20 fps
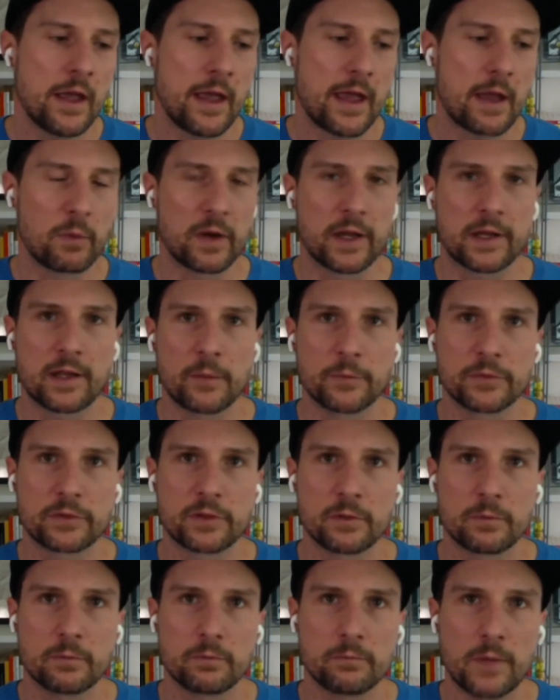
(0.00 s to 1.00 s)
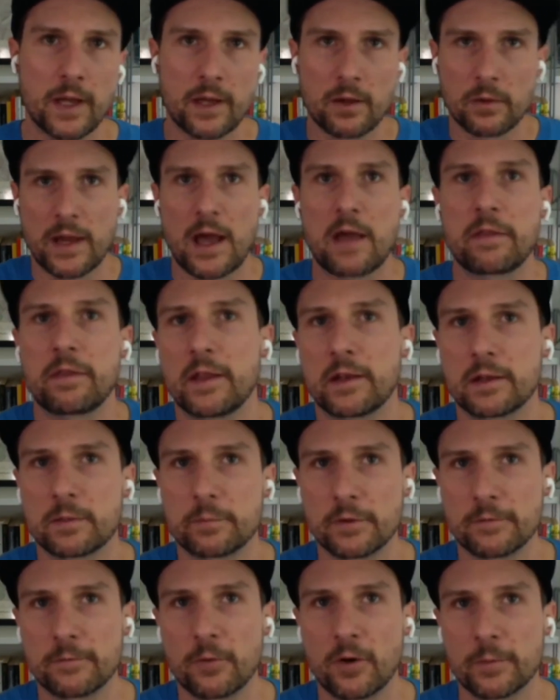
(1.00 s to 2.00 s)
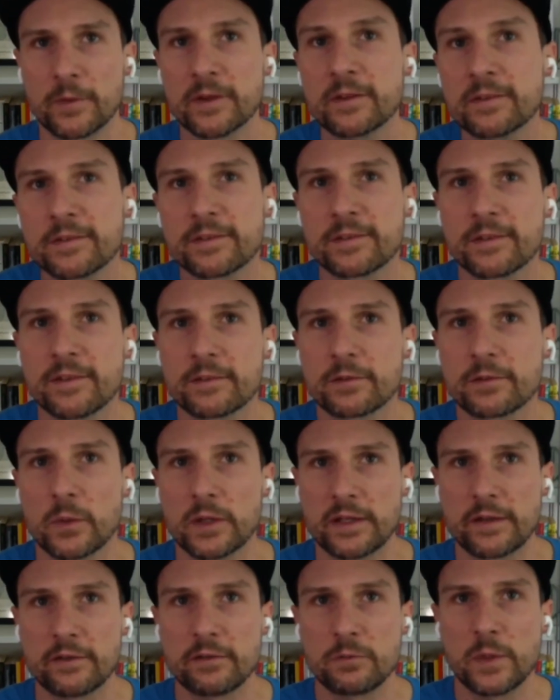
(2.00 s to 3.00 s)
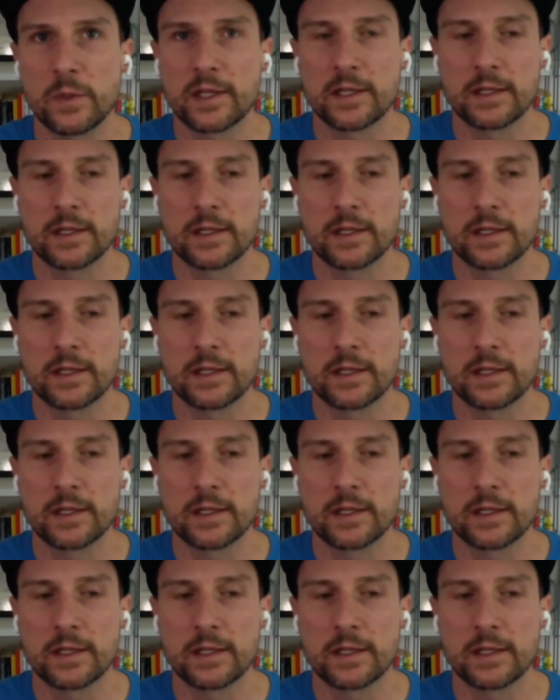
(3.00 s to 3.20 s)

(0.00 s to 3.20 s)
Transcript: and when it comes to my own athletic performance. So at least we can